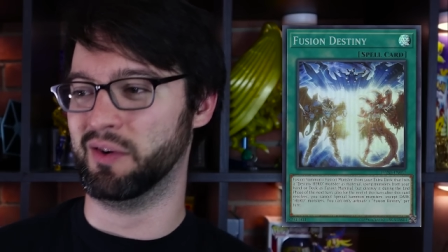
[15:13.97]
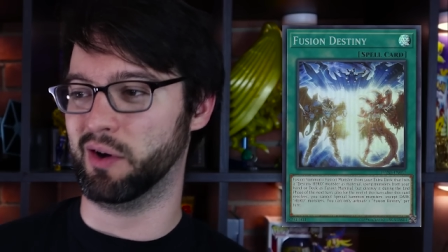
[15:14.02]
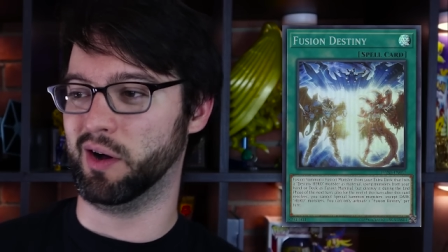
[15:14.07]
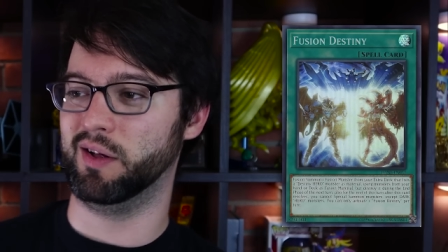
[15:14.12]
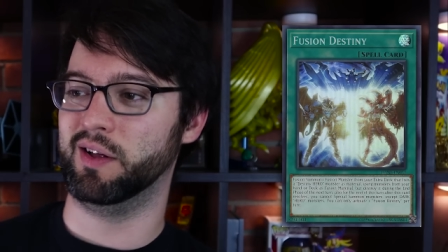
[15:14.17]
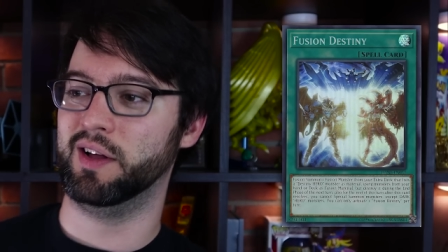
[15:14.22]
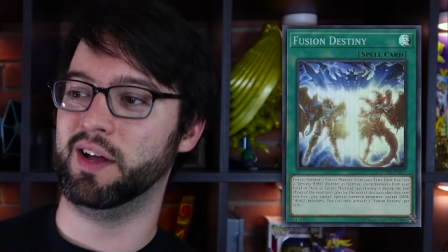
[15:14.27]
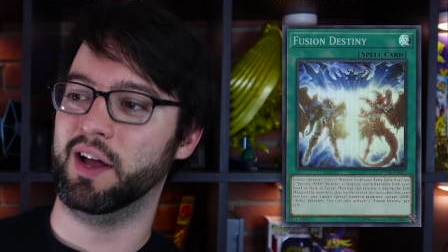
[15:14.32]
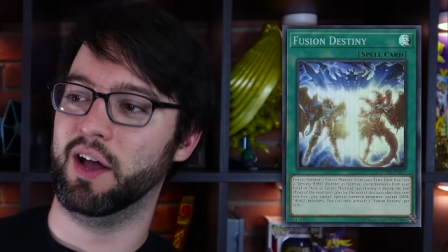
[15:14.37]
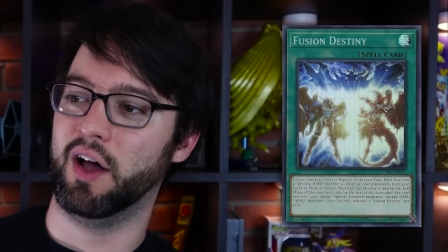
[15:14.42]

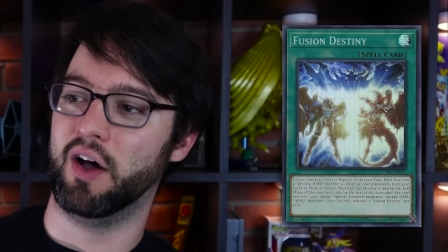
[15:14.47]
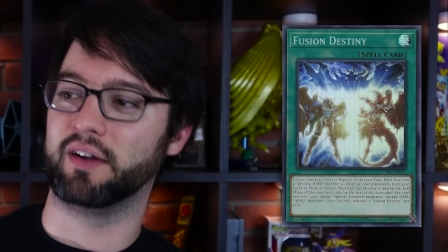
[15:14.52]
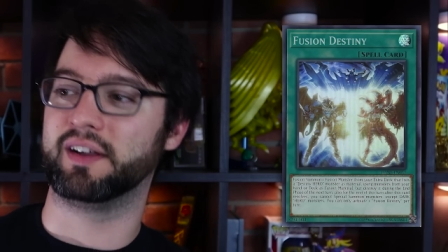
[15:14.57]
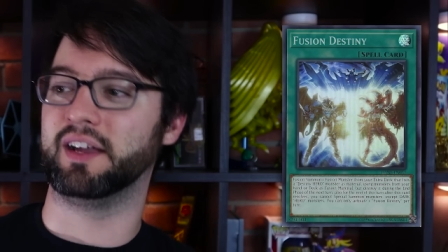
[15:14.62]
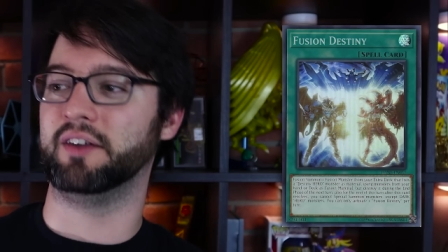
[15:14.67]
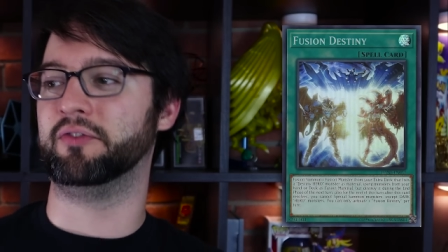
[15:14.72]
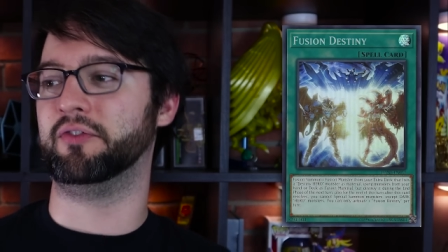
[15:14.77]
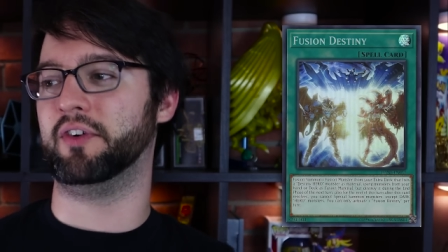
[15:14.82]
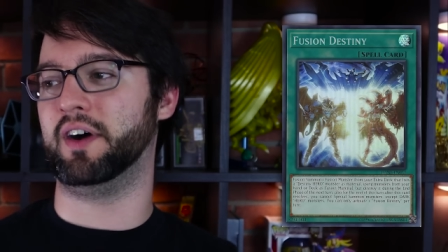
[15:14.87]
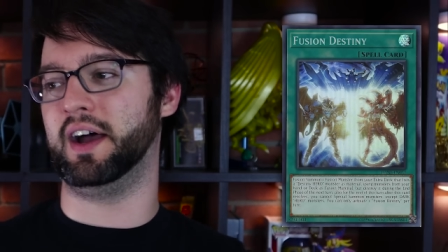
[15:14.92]
well,
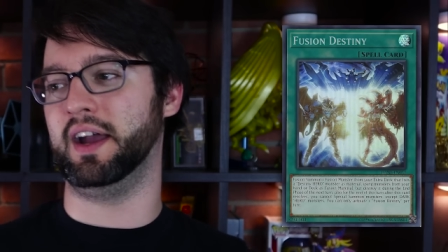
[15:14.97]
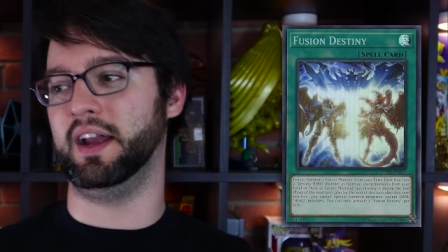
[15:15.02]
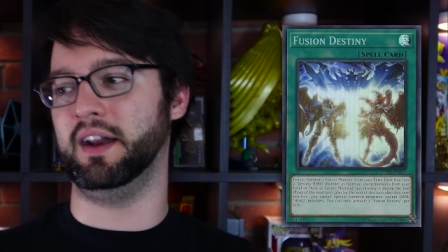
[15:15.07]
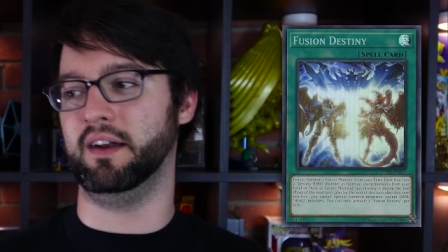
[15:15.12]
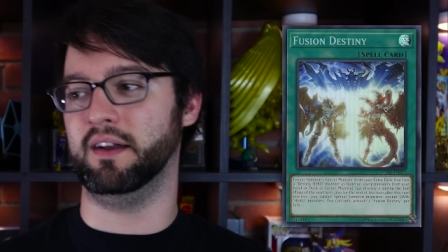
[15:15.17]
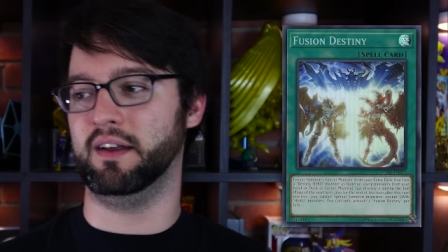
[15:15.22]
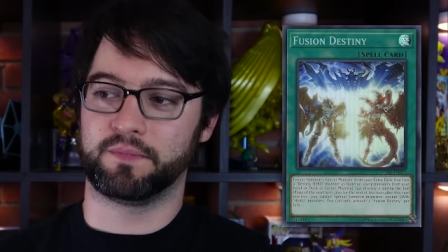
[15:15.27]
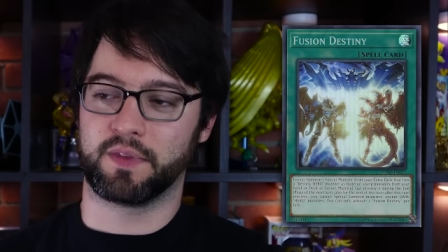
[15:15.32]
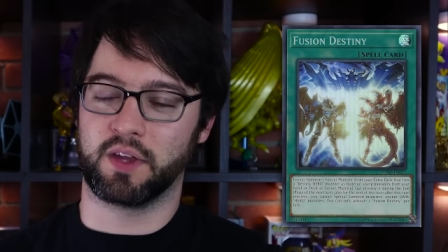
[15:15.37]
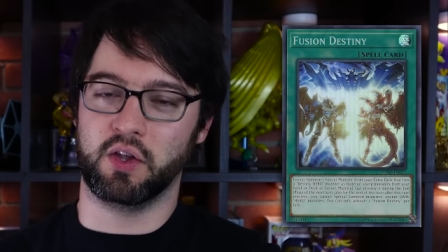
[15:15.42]
okay,
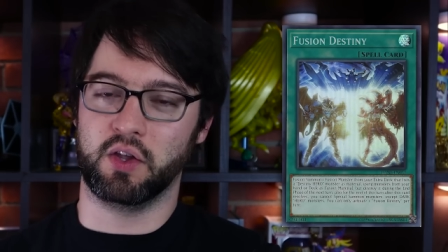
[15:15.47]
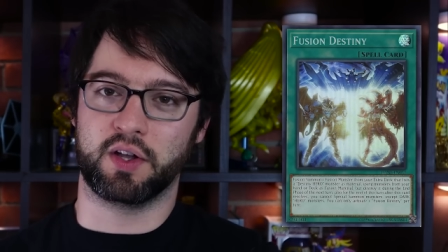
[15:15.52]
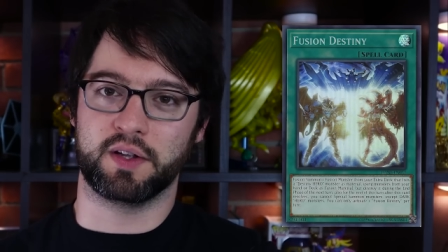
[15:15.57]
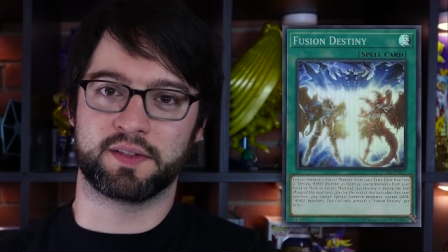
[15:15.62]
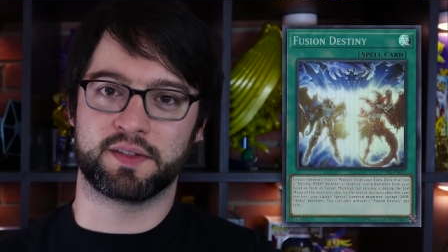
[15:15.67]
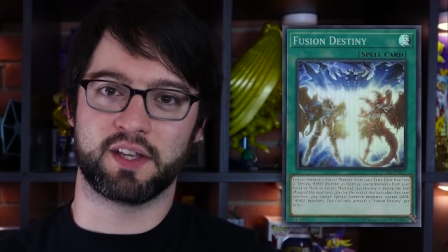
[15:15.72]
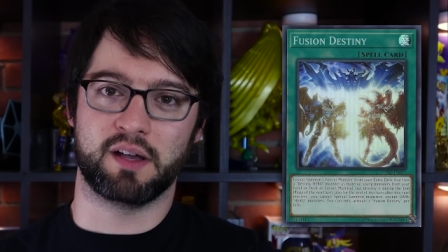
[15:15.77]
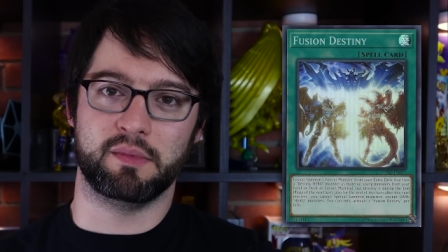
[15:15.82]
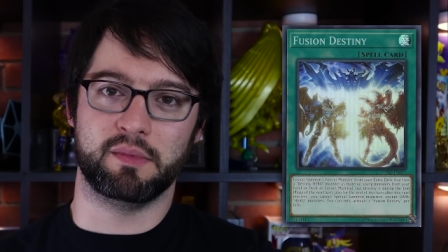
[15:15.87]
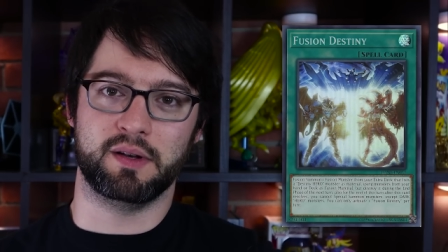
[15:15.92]
fine. You could
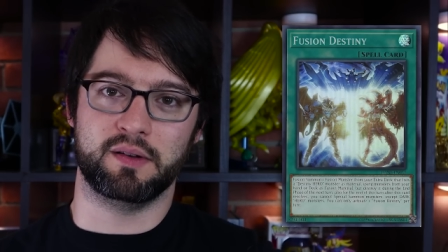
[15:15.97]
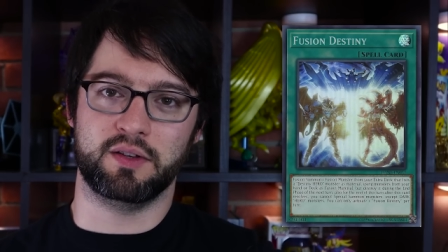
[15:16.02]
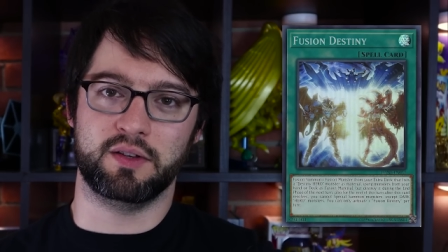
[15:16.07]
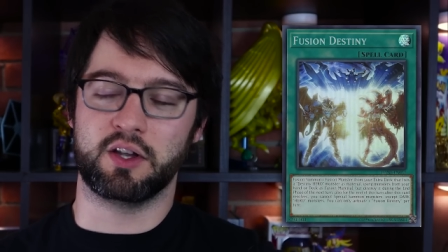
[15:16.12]
summon.